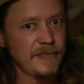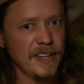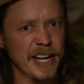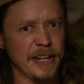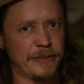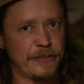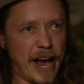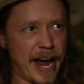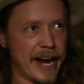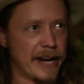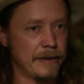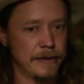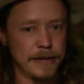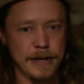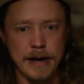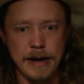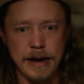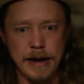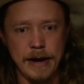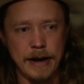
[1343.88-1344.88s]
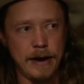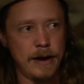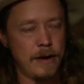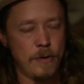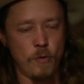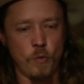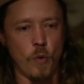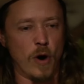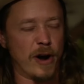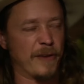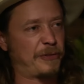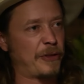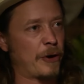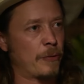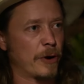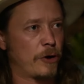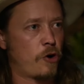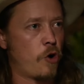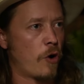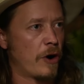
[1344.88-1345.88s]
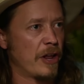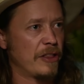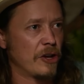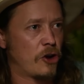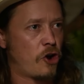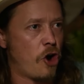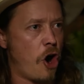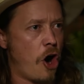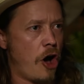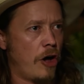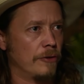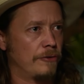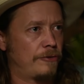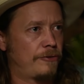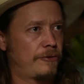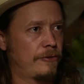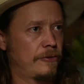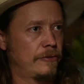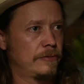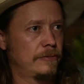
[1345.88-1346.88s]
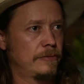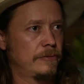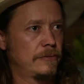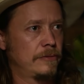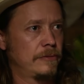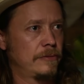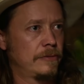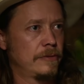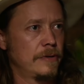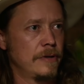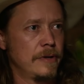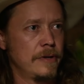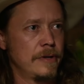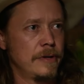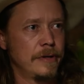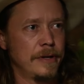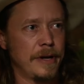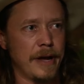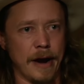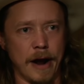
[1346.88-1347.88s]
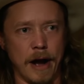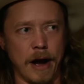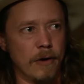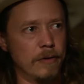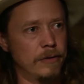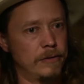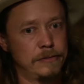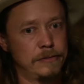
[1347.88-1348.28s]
He's like, what if they're recording the calls? You know,